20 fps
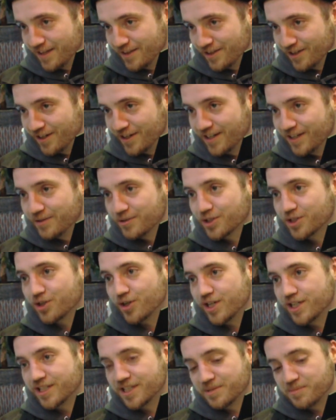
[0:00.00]
I thought it was
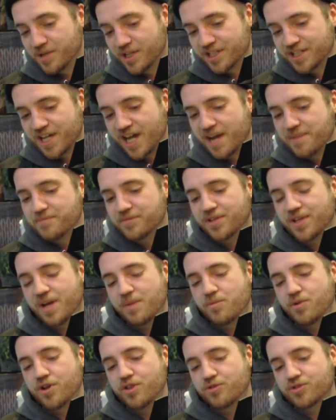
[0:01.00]
crazy. But
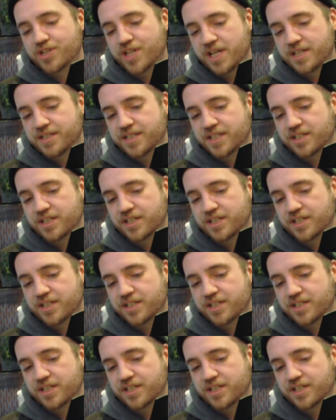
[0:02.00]
I'm one of those guys